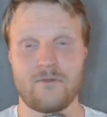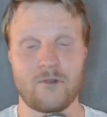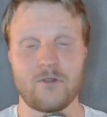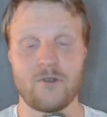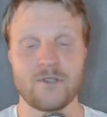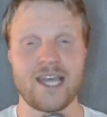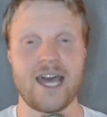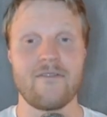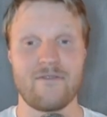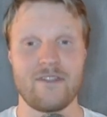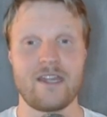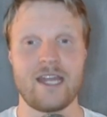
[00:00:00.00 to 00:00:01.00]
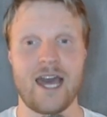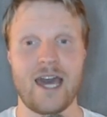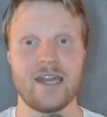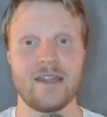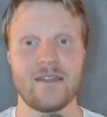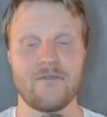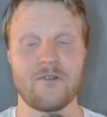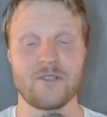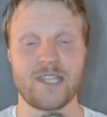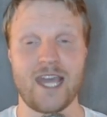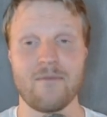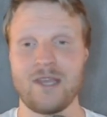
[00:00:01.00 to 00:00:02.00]
the first half that he had in the
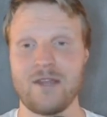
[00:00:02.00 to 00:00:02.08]
first game.